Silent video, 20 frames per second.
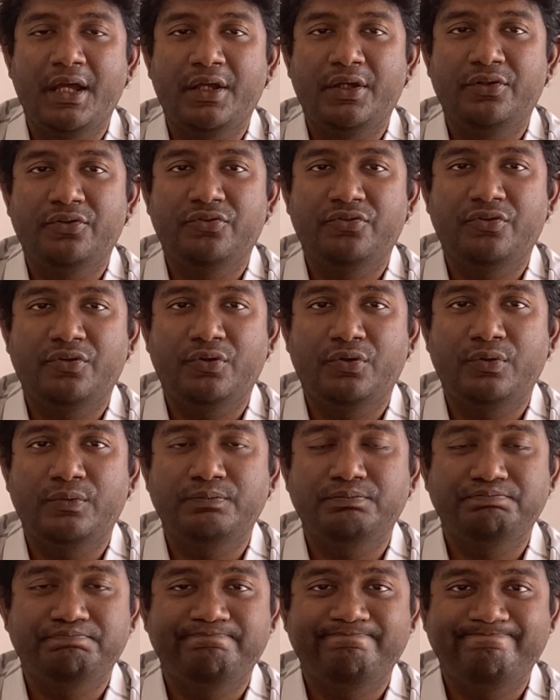
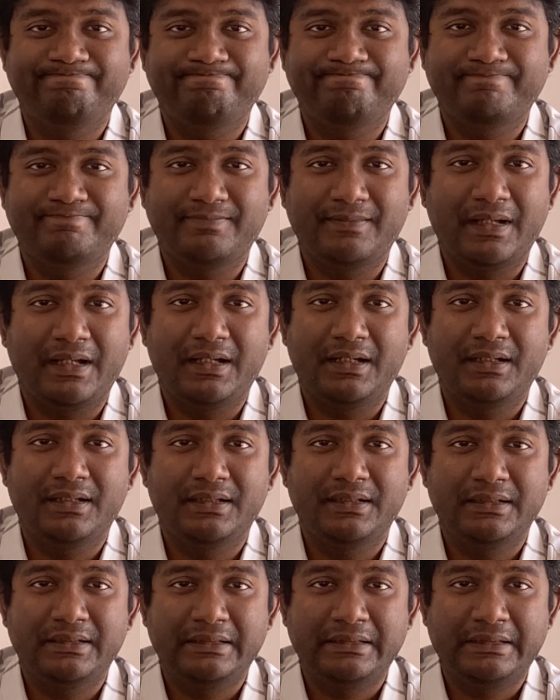So
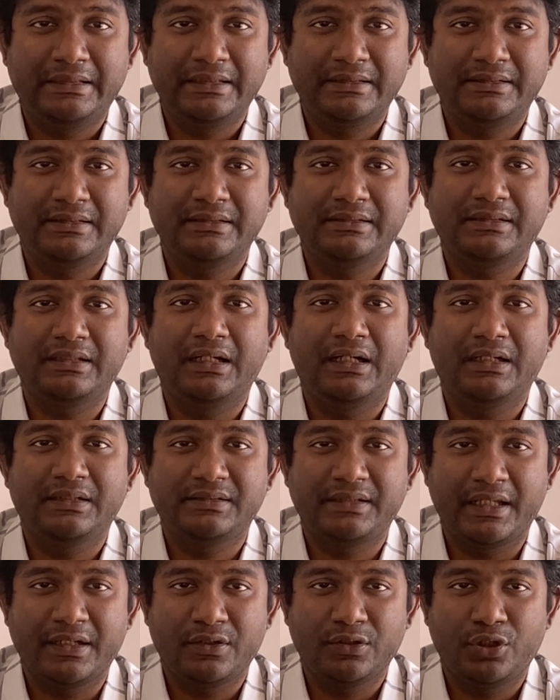this is a
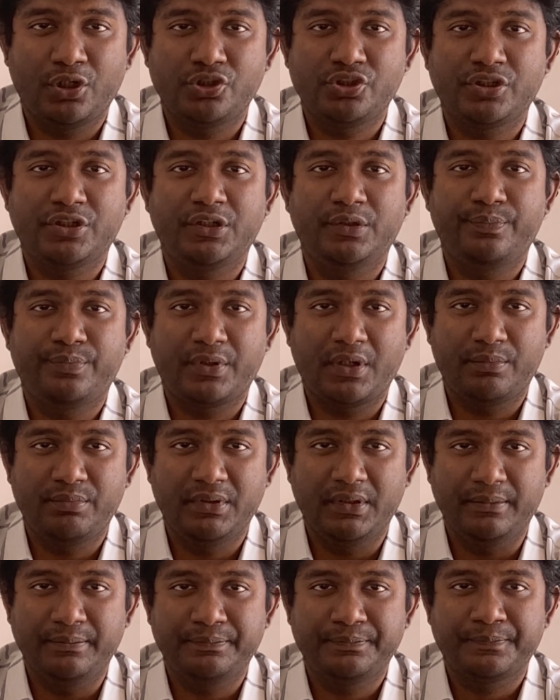psychological
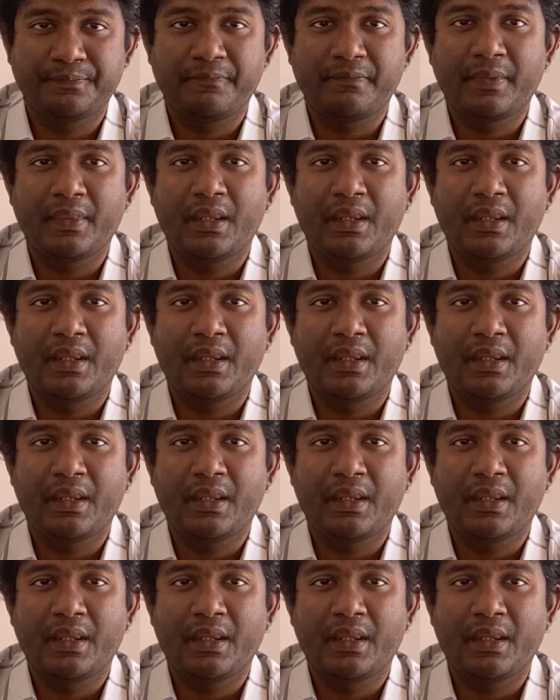problem.